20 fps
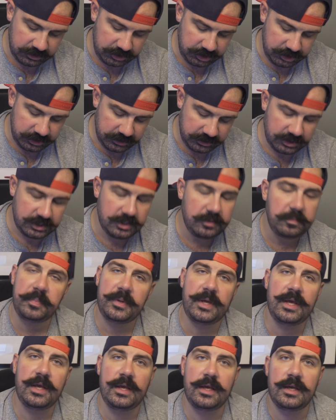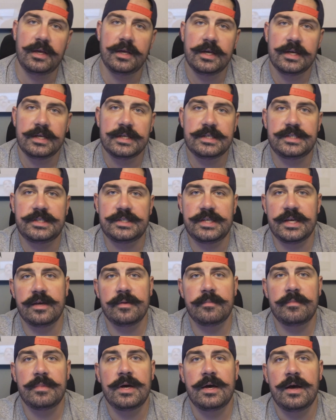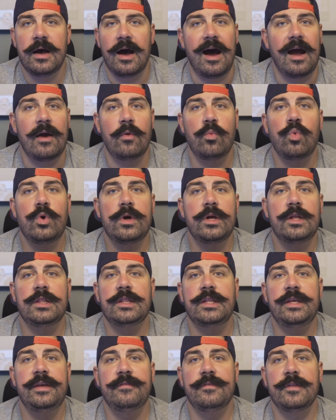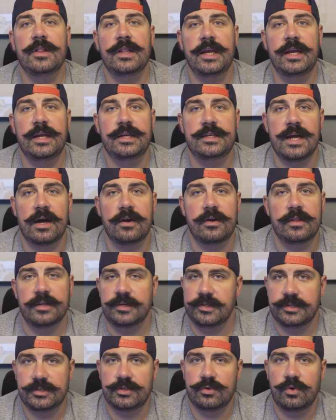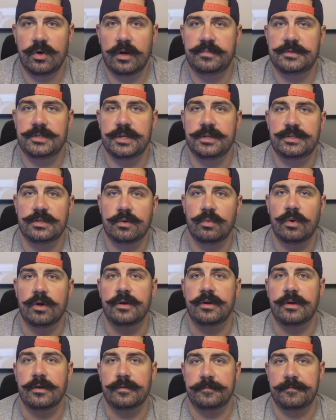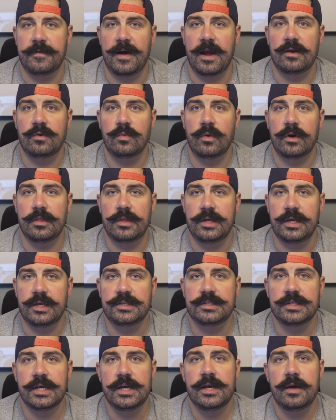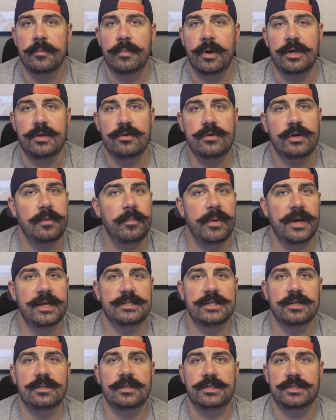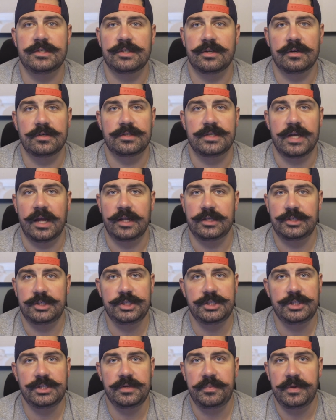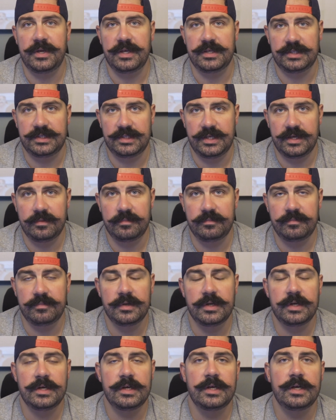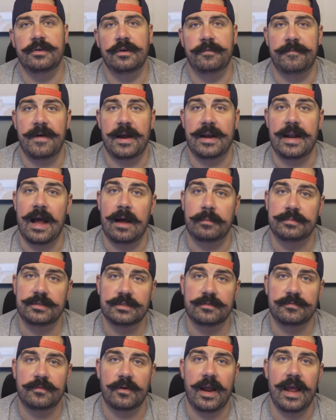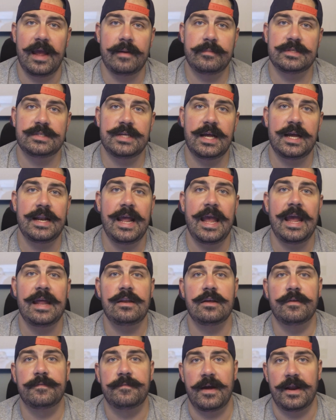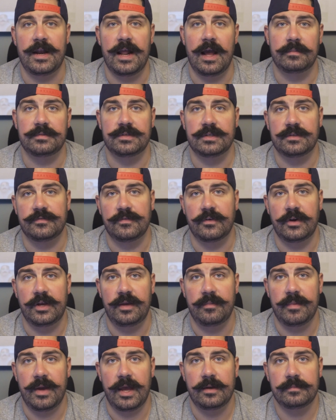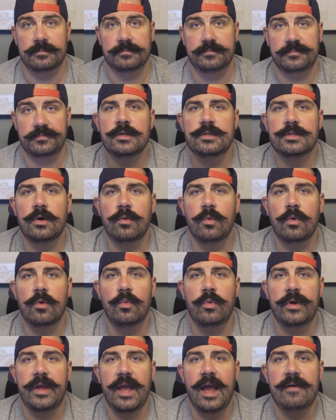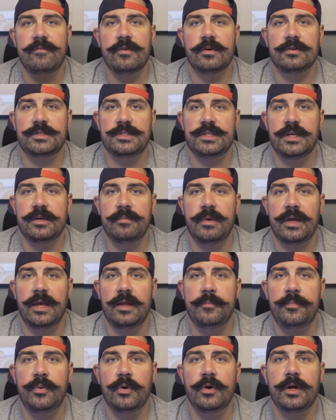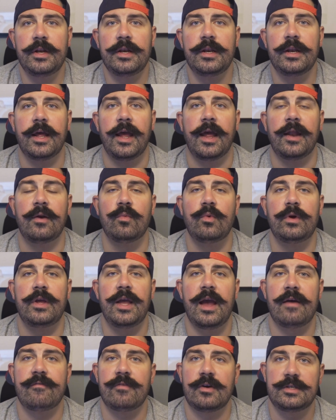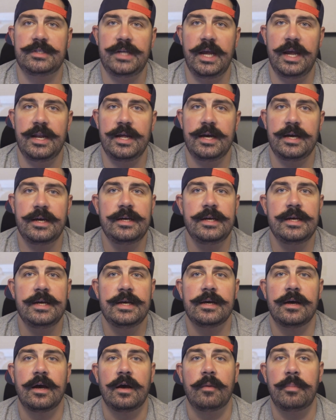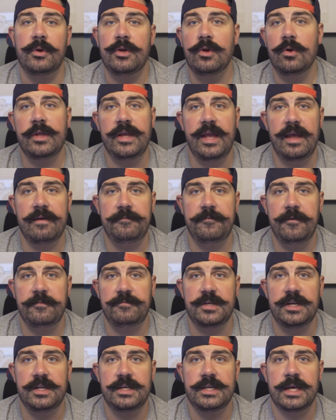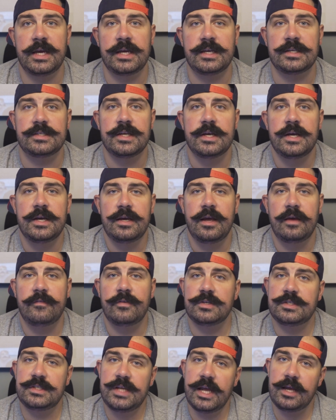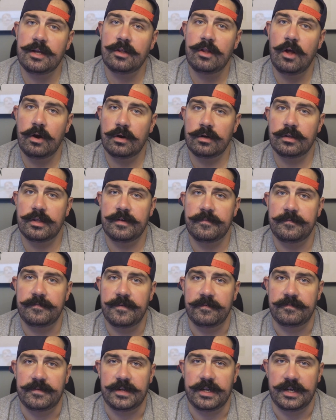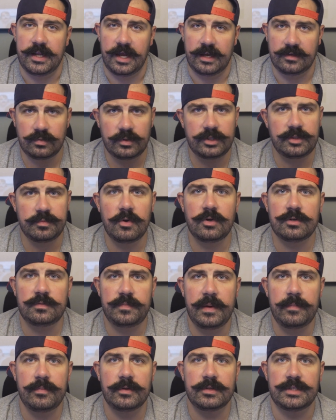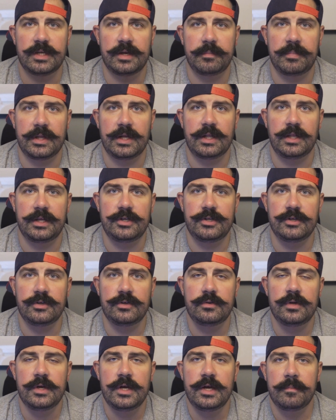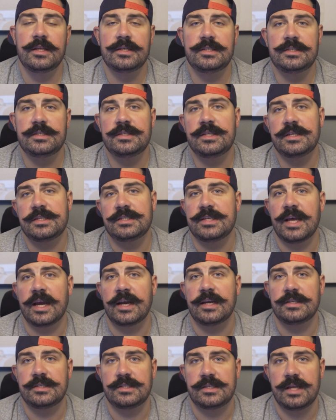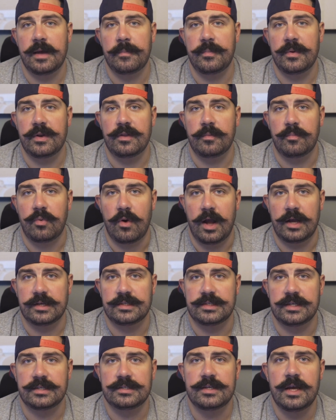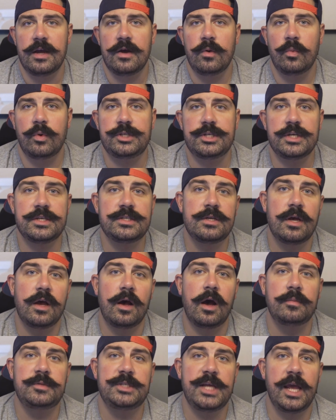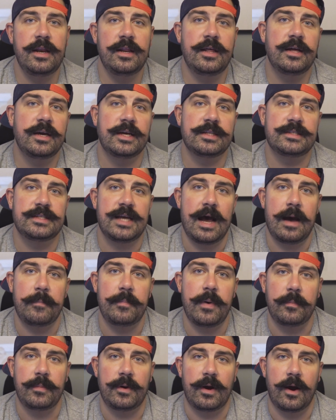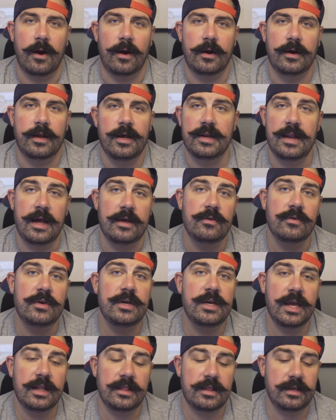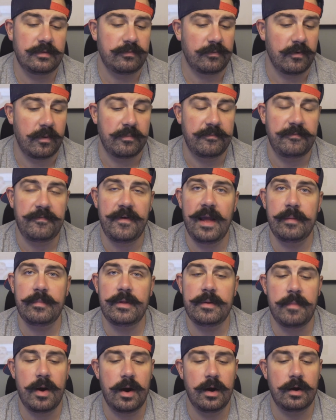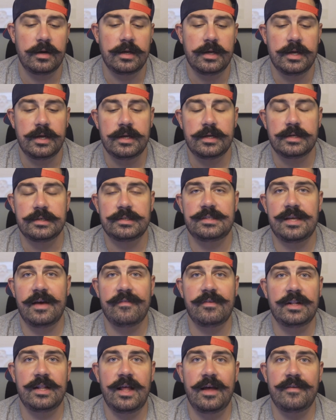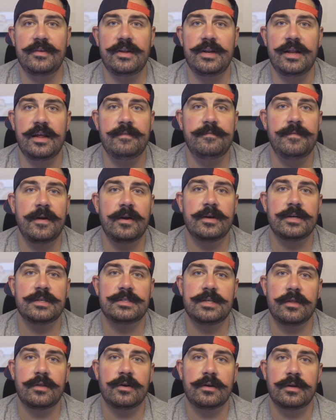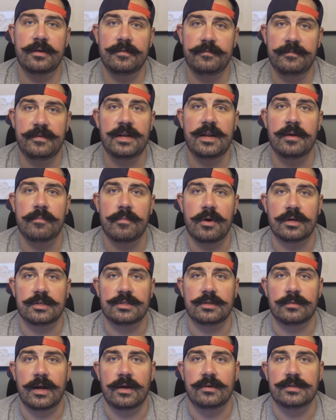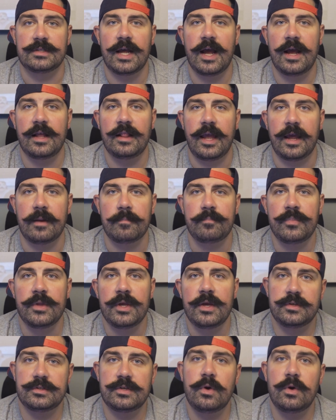GGP SIM. I will leave a link down in the description to where you can find one of these, but you can basically search that GGP SIM. You'll find options for Amazon and you'll find options for eBay. So we have our SIM input and we have our data, but you only have 15 days. If you're staying longer than 15 days, which most people typically do, this is the second step in the process, which is obtaining a top-up card. Now you can get these from Family Mart, 7-Eleven, and various other convenient marts around Thailand.